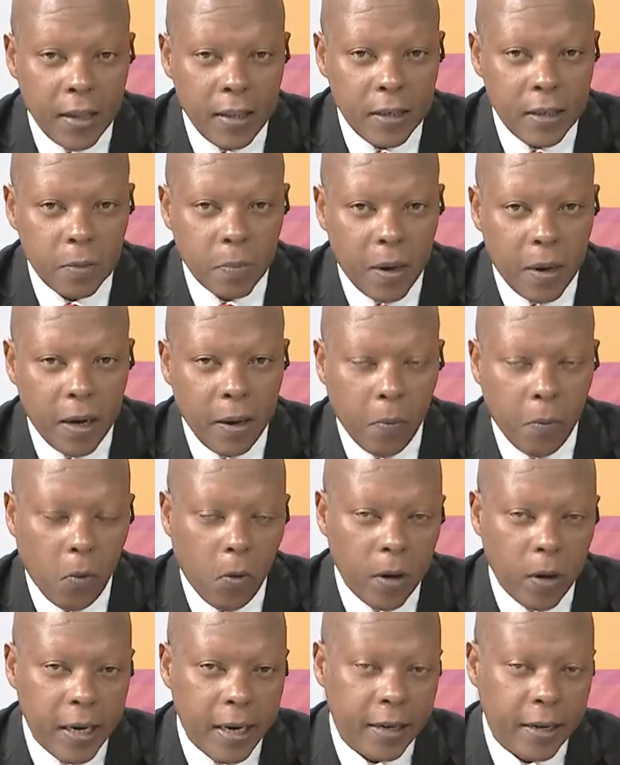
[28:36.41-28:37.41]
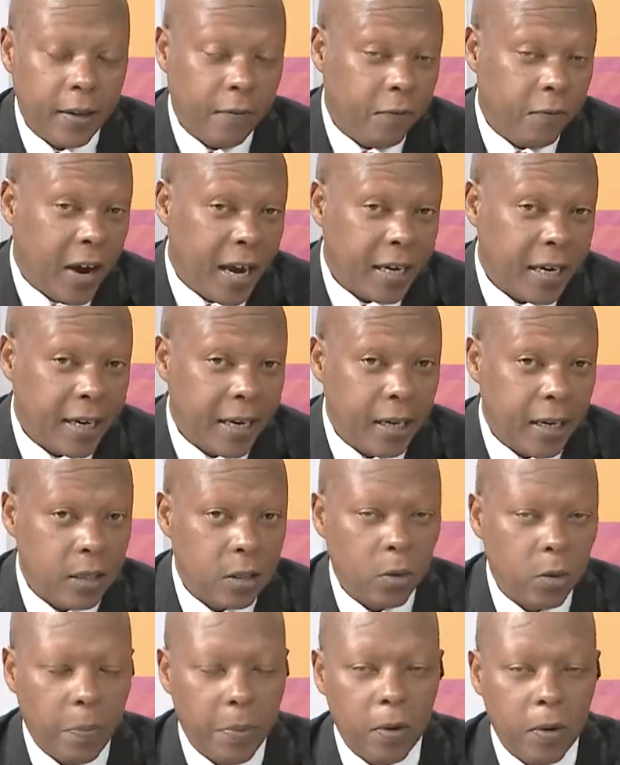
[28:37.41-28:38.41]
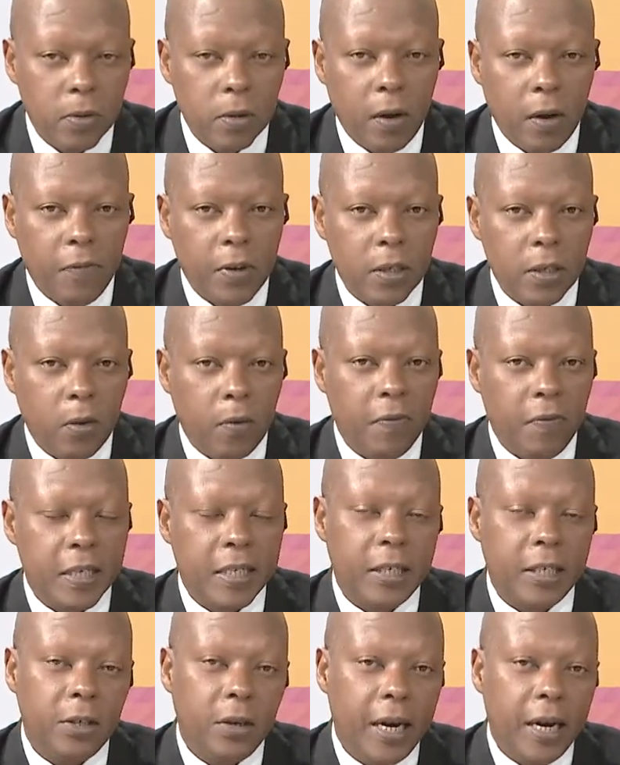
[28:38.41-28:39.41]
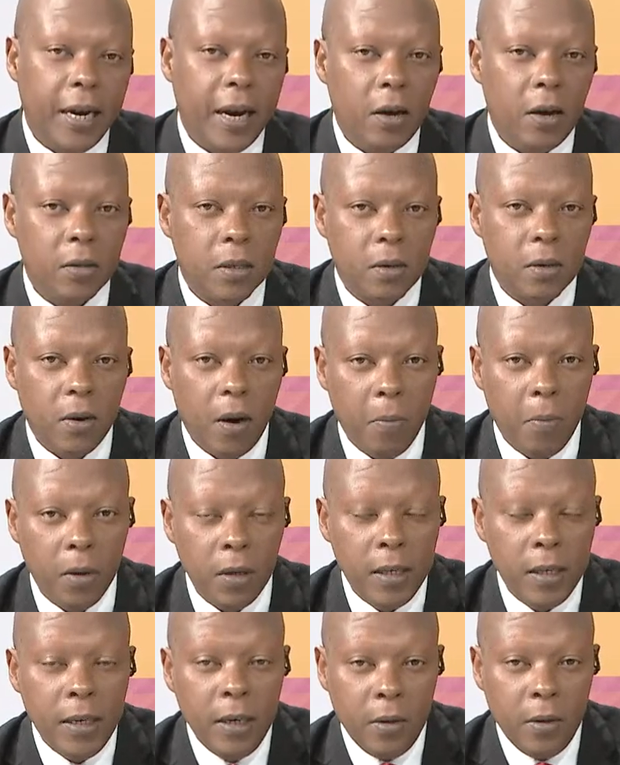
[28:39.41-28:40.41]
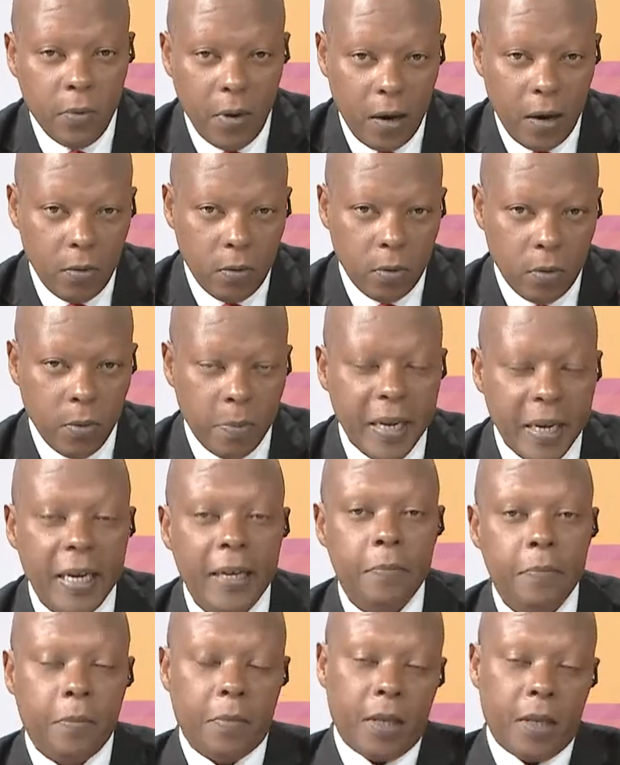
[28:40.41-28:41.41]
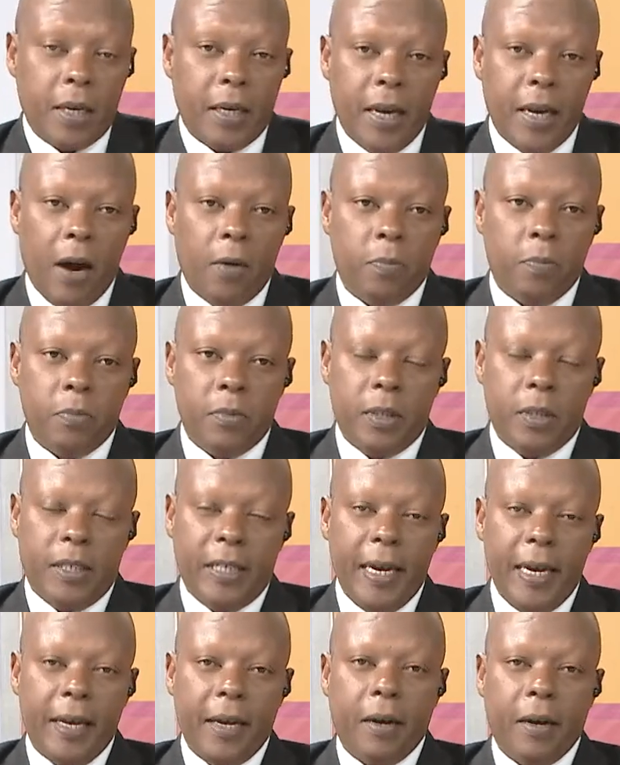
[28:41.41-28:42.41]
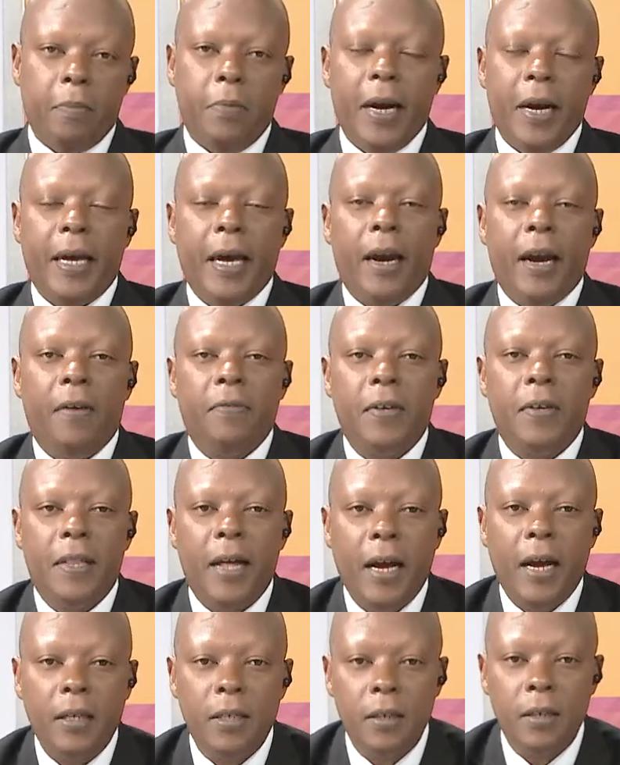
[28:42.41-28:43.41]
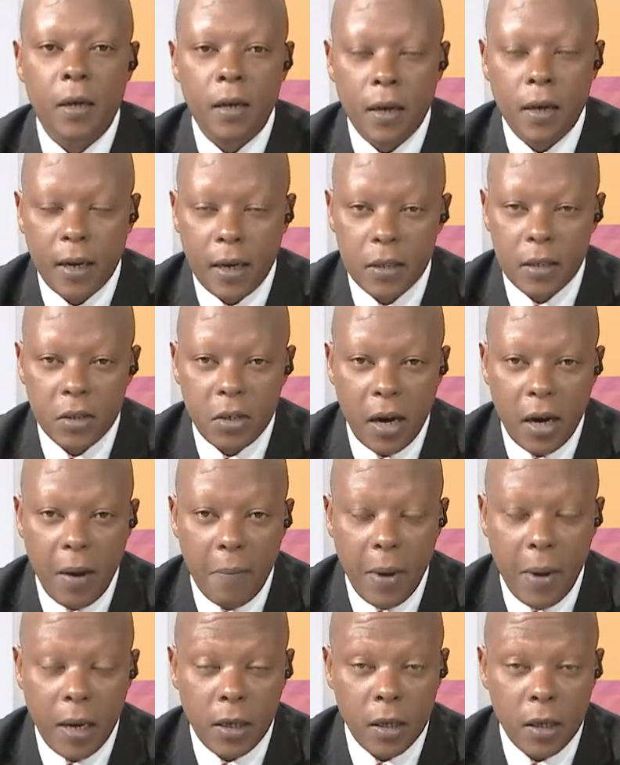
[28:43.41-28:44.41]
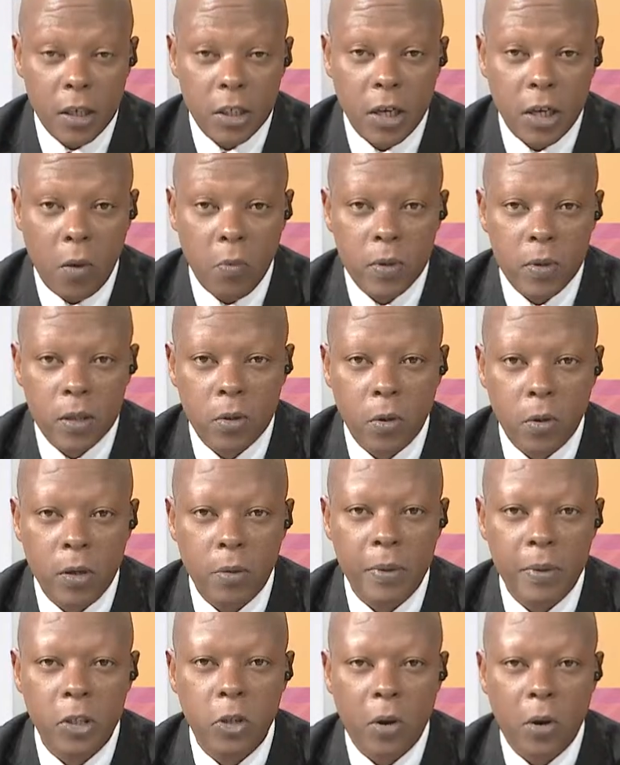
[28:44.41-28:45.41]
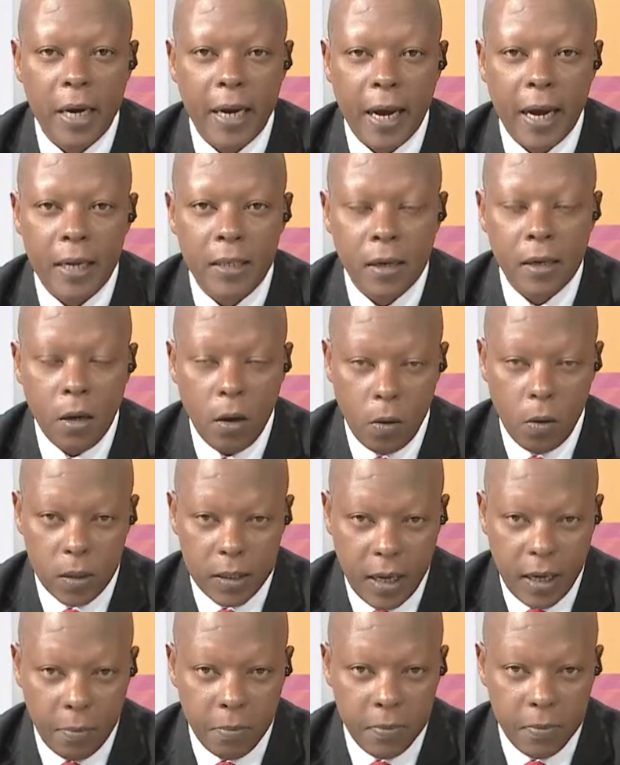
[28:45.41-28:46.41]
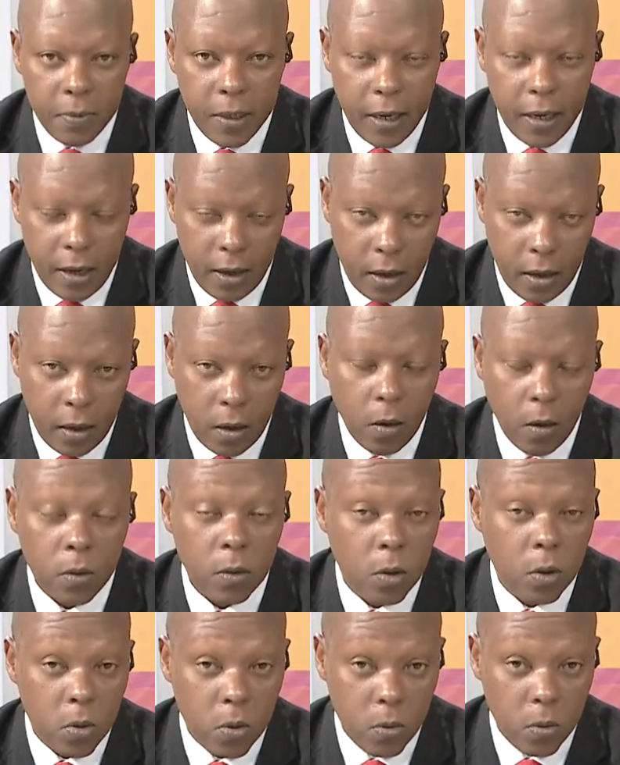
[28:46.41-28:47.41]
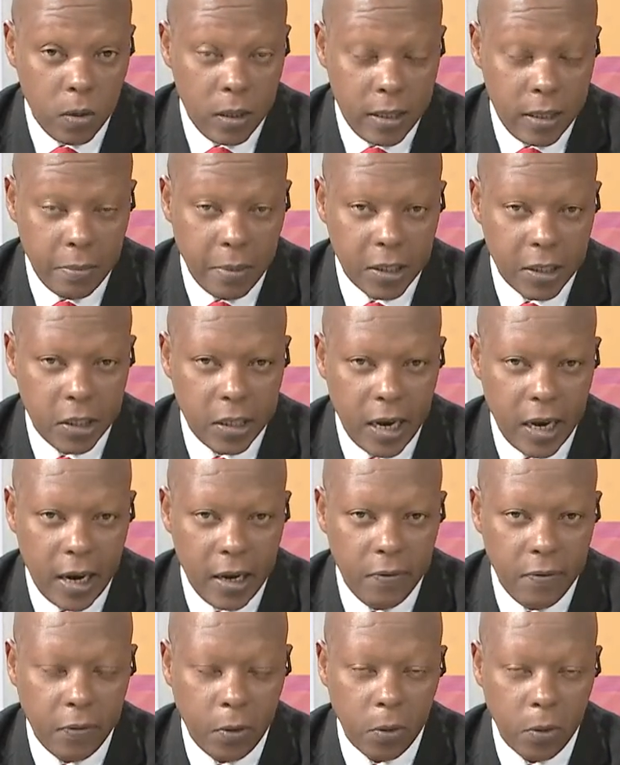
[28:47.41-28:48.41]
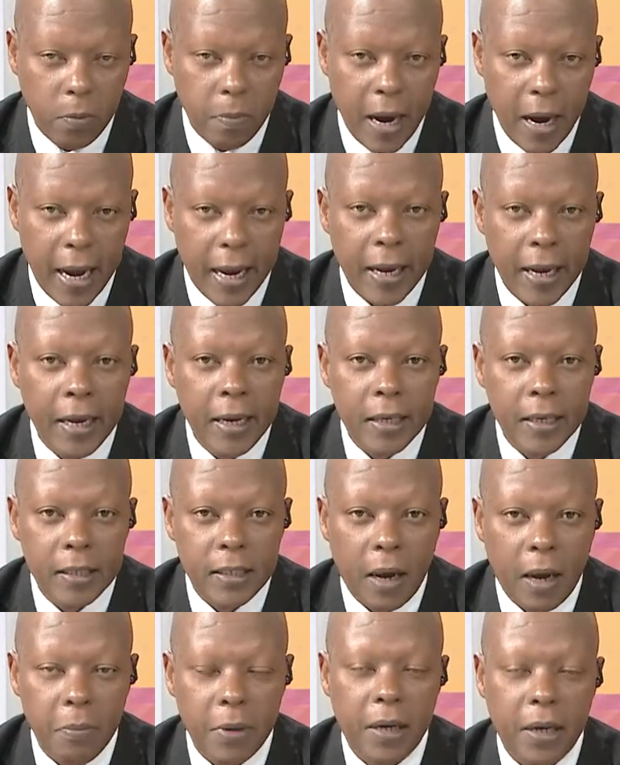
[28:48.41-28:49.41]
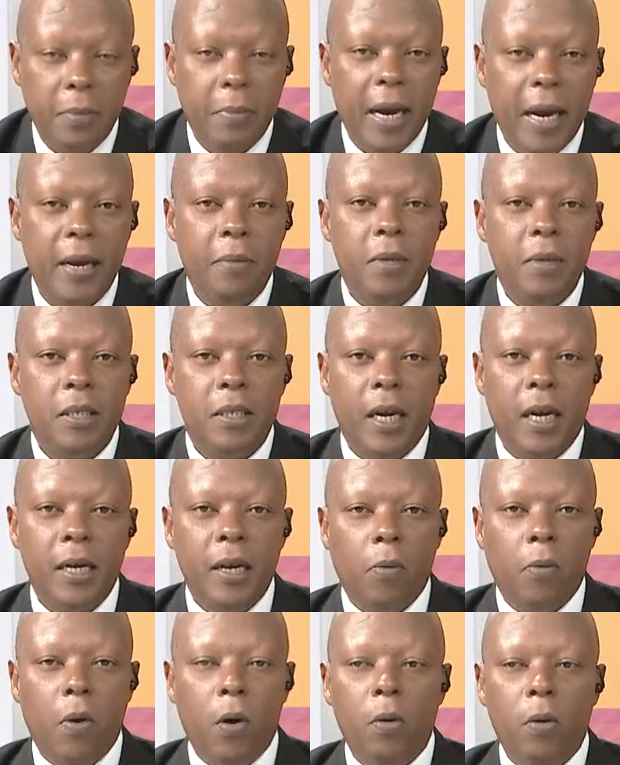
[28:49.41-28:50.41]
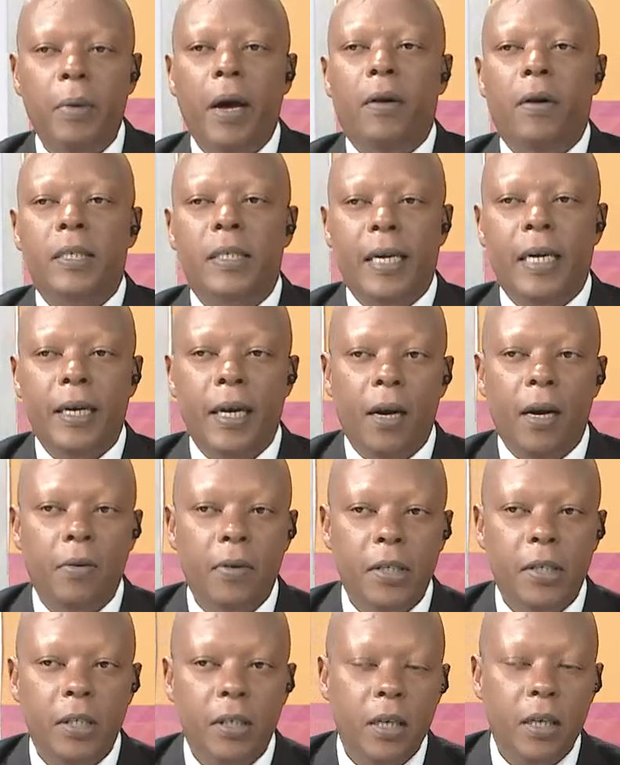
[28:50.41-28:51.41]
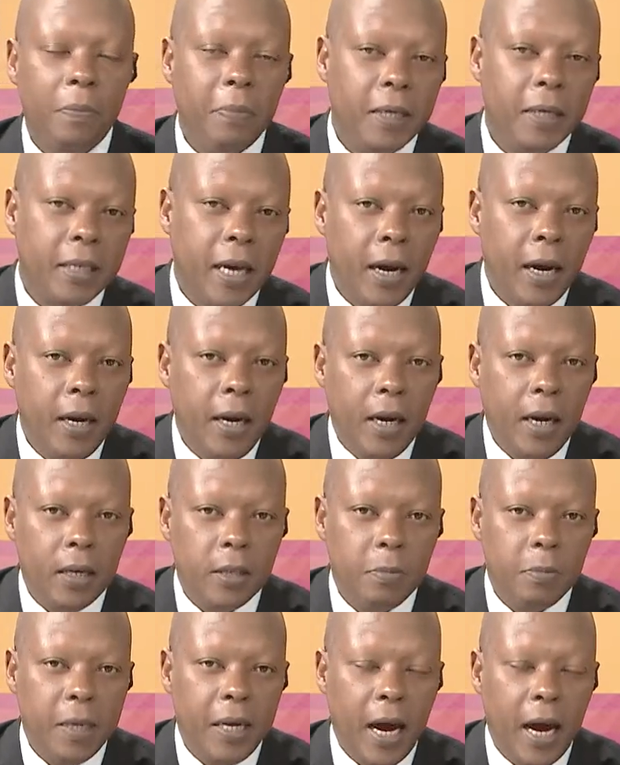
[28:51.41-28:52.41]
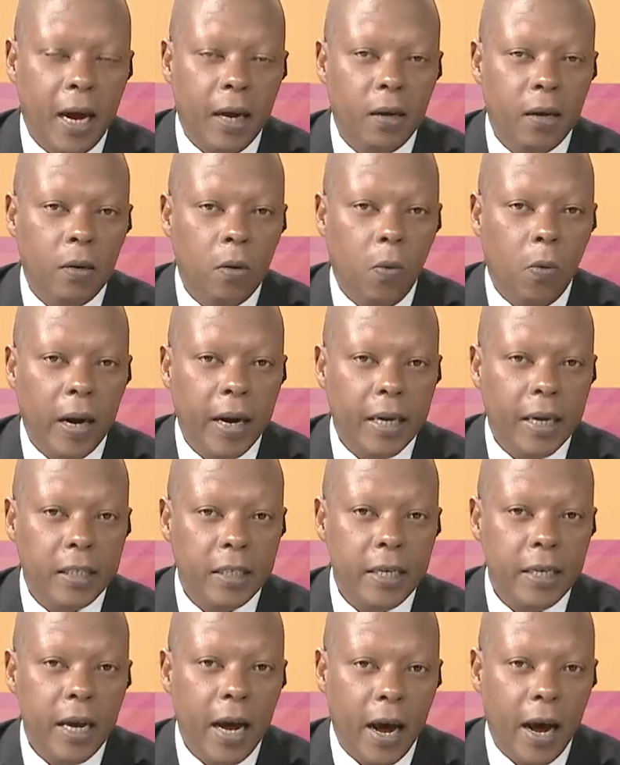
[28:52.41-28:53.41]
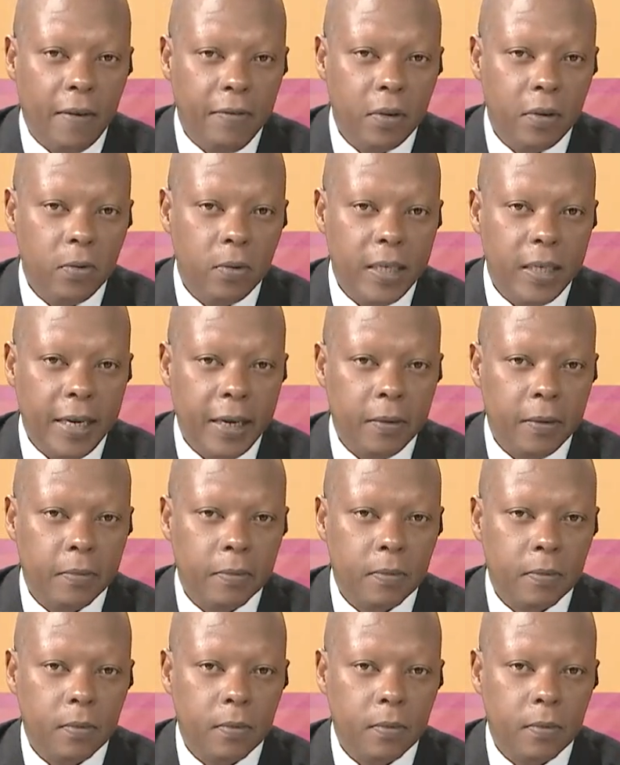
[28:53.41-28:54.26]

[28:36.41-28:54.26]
This Monday morning, the fight against doping was our first conversation, and now Scrabble. Well, we'll be now taking a break, and after that, Kasichana Mashaw is going to be joining us on Kurunzi Mashinani, followed by Tamrini. My name is Daniel Wahome. Our sign language interpreter has been Anne Wangeshi. Have a good day.